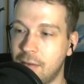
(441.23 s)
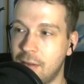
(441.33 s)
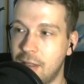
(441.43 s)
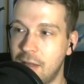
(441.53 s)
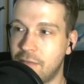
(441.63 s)

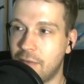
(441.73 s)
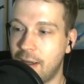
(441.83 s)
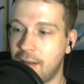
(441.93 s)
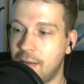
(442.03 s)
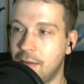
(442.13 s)
e
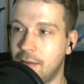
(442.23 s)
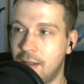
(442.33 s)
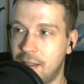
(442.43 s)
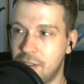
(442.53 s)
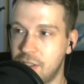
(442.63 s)
file,
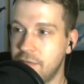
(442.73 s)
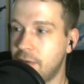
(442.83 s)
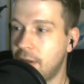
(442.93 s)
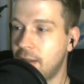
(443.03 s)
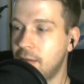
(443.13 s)
and g
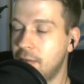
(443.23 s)
file.